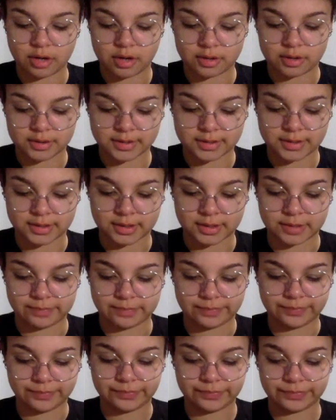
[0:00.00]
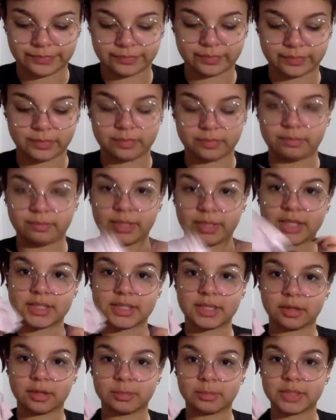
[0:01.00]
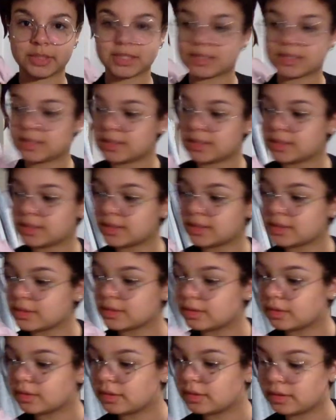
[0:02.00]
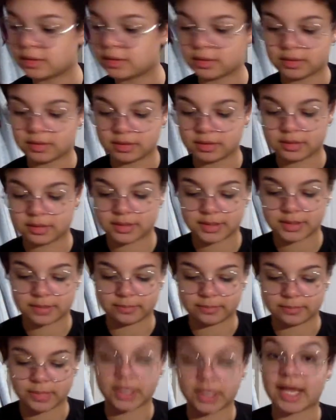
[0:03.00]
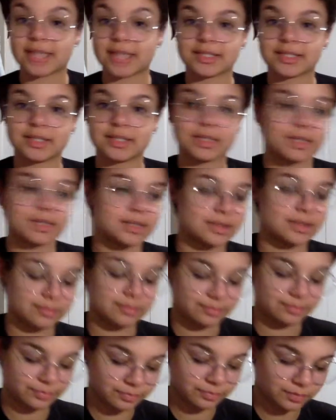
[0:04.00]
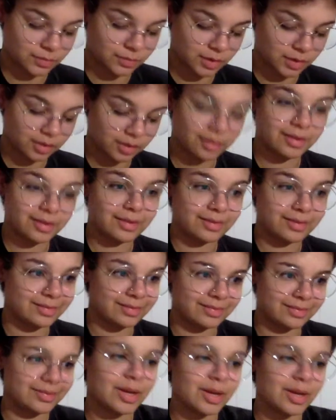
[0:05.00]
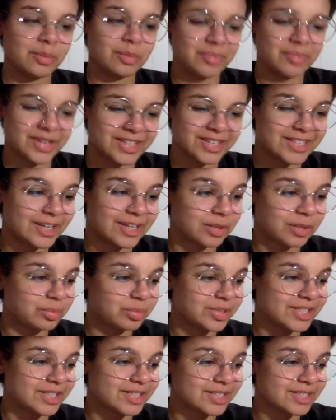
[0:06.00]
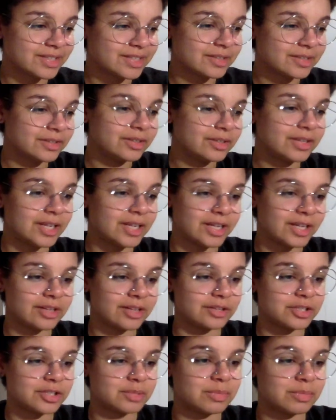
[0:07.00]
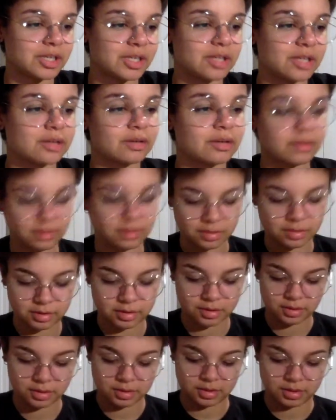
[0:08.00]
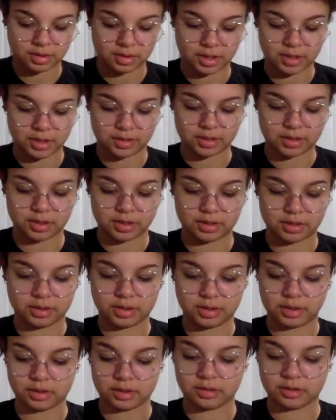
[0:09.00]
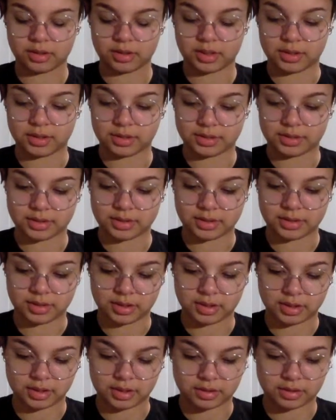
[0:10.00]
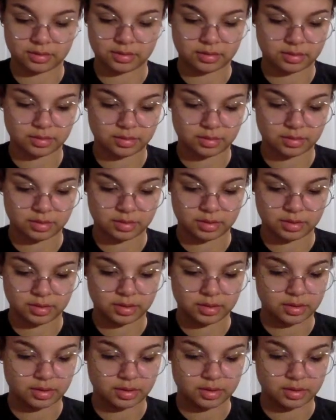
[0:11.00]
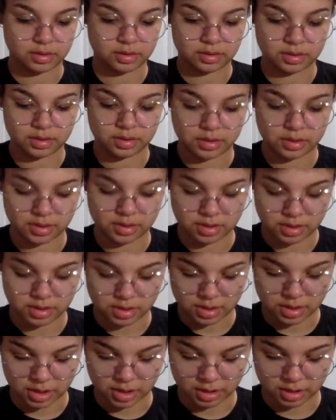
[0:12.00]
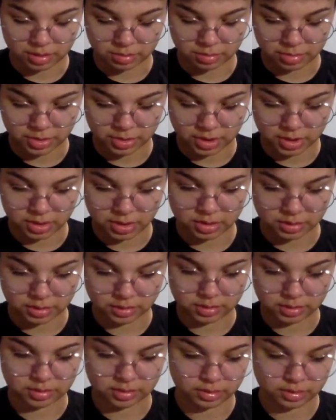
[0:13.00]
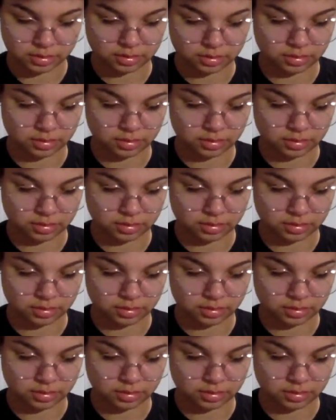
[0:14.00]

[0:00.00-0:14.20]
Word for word: are some pigtail pieces, some elastics. Pigtail pieces, good English me. And then here is the neck piece.